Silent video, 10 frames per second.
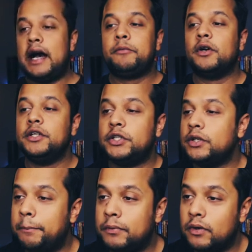I'm going
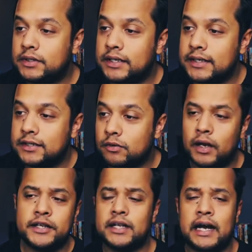to upload this,
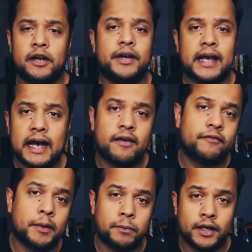or actually I already
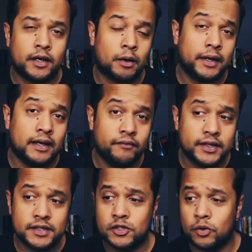have uploaded it on my
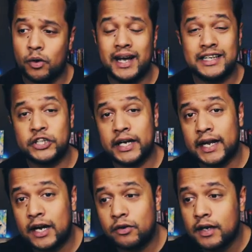Envision, so go ahead and check
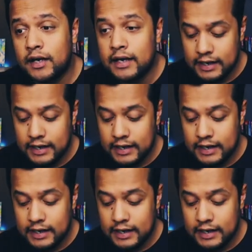it out.